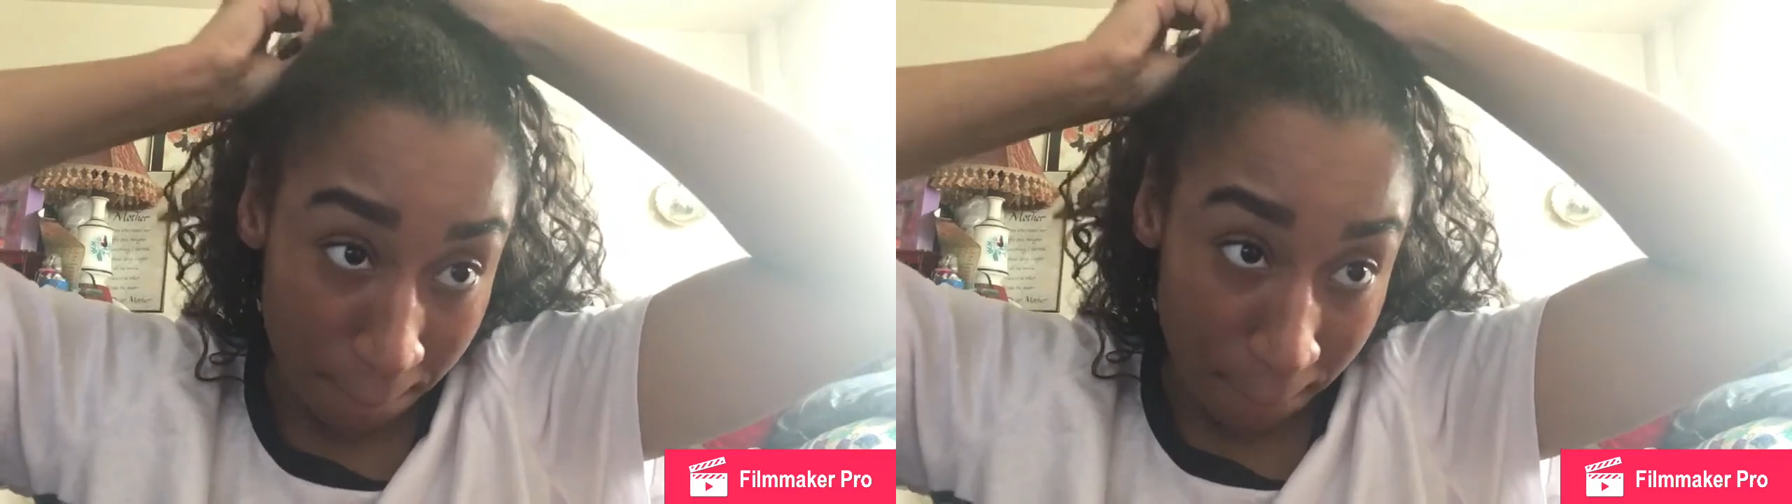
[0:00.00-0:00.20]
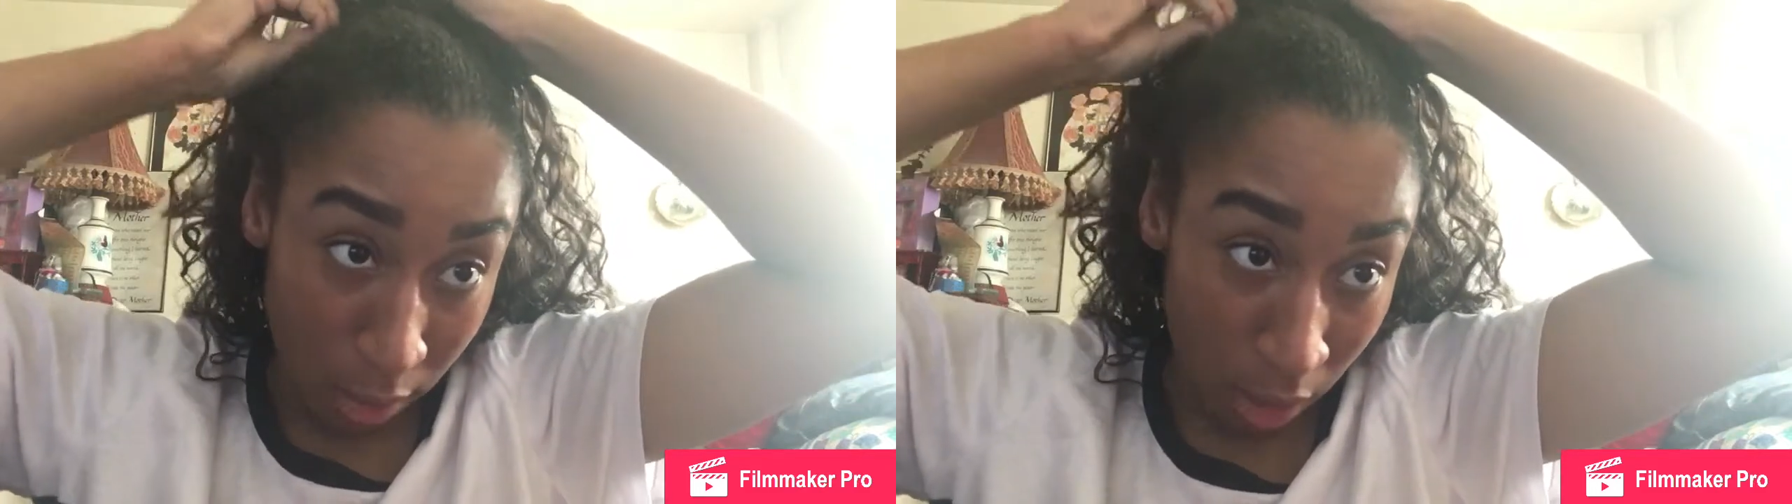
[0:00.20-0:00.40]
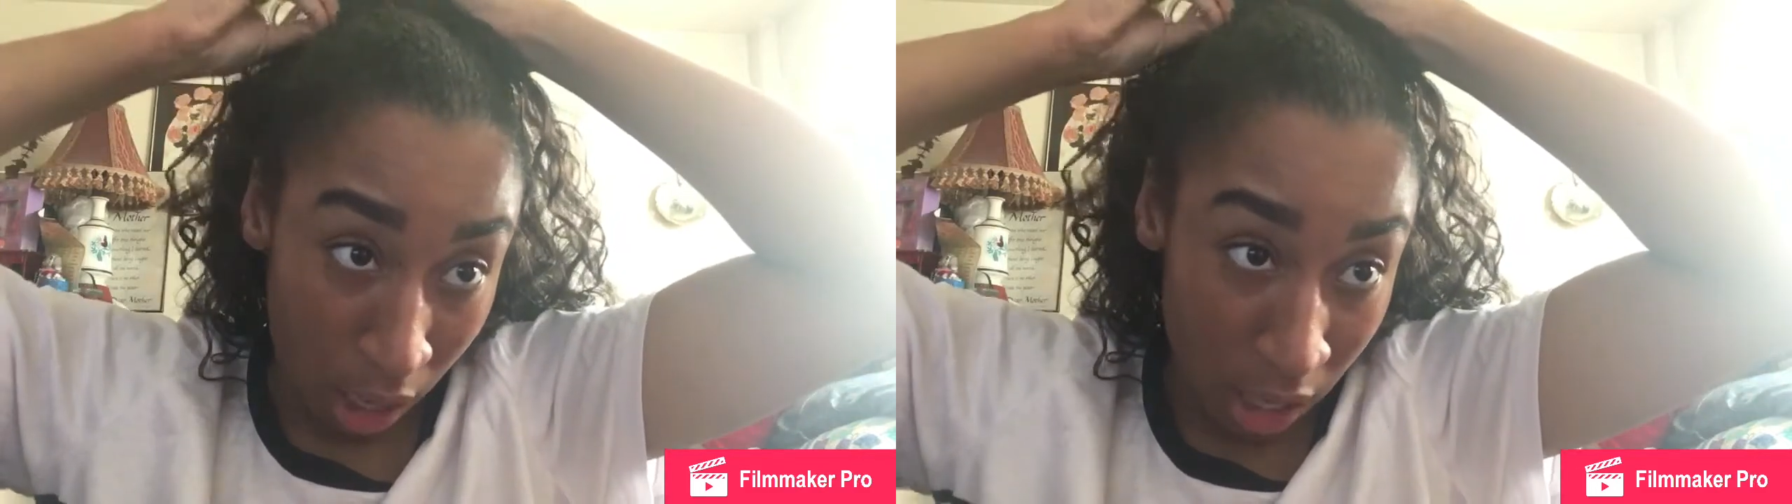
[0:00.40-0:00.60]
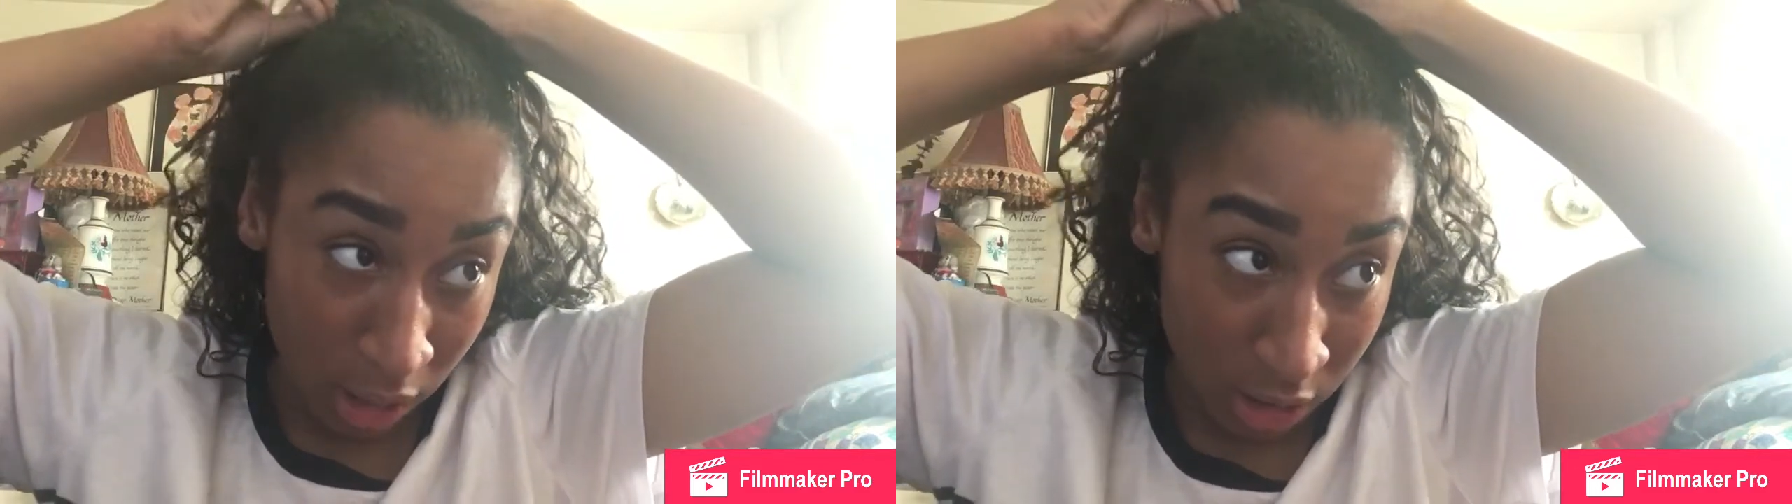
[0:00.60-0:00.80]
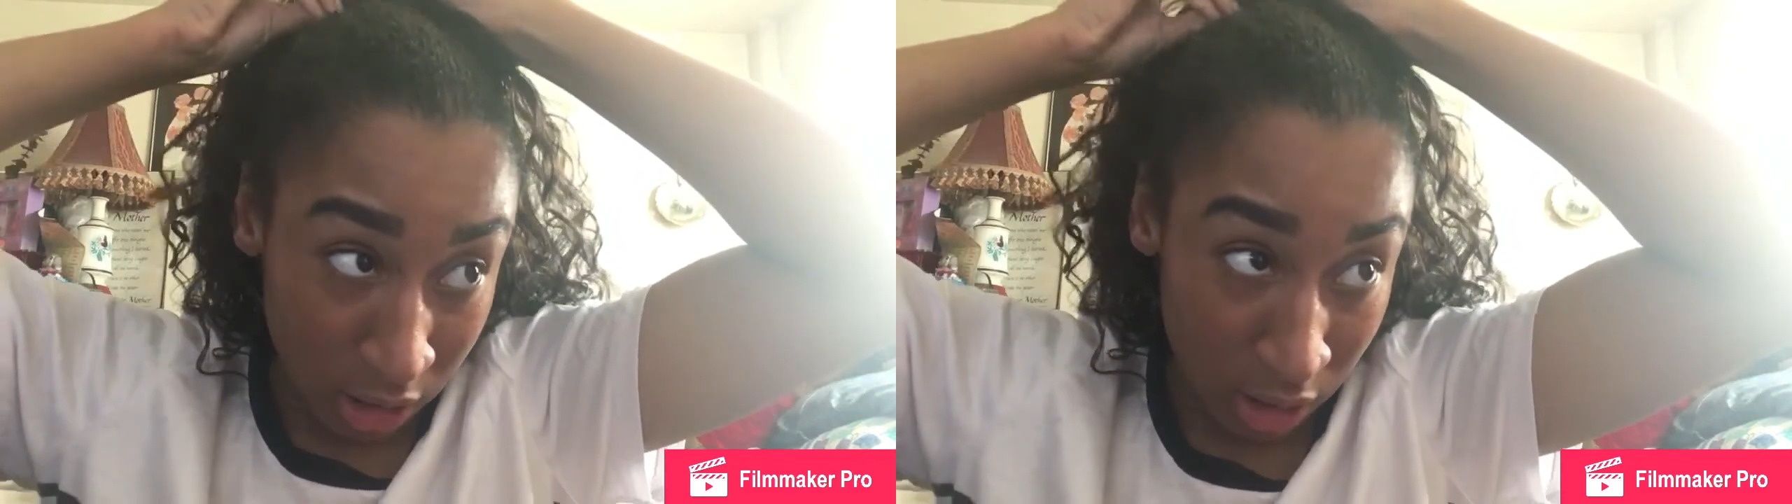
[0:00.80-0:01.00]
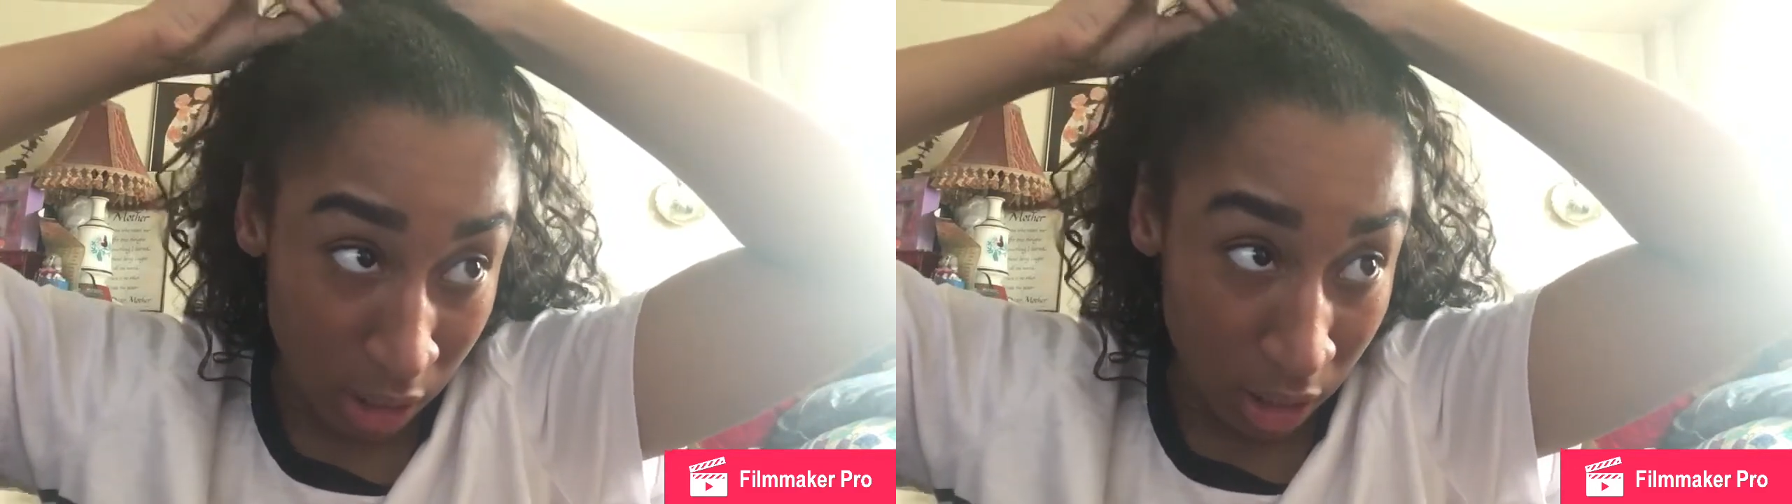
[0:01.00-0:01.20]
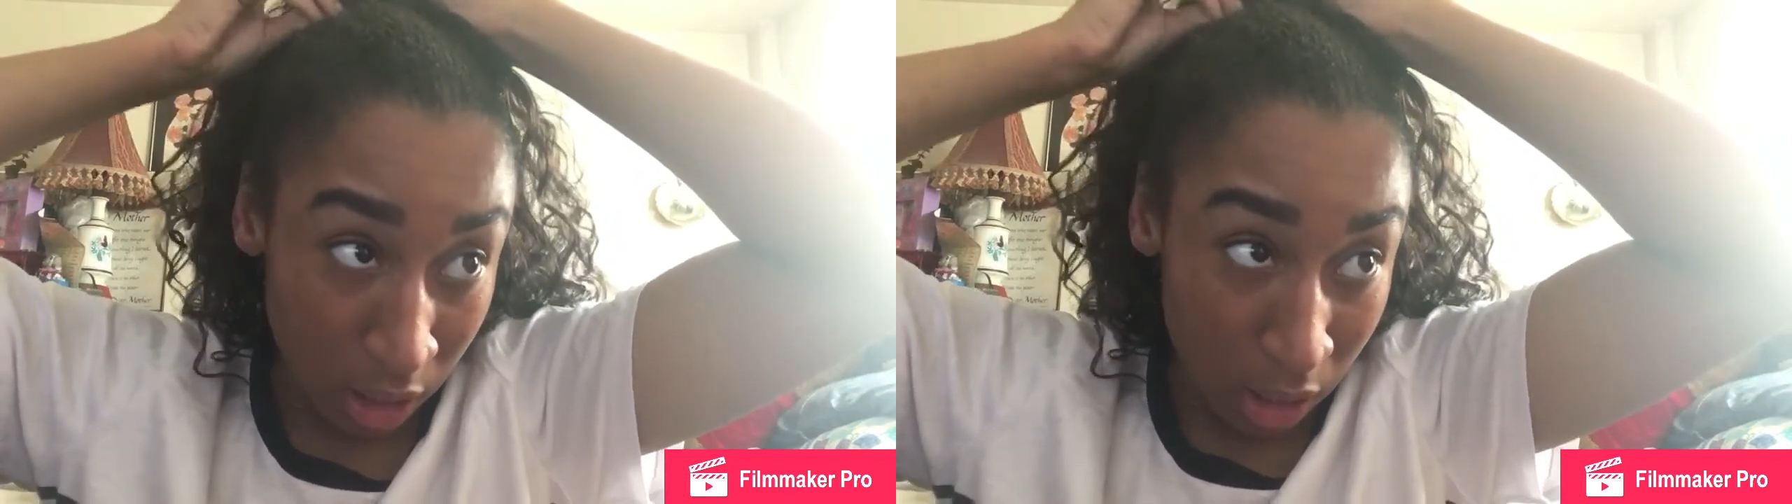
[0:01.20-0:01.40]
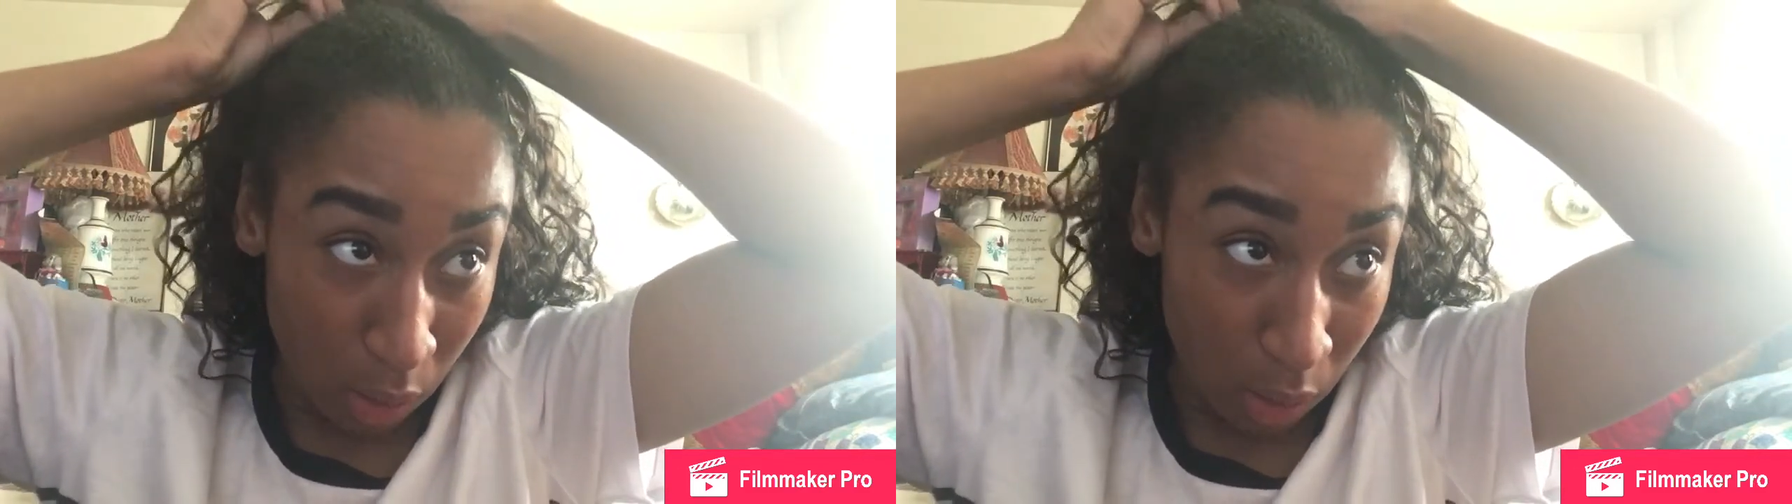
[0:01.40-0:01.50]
But honestly,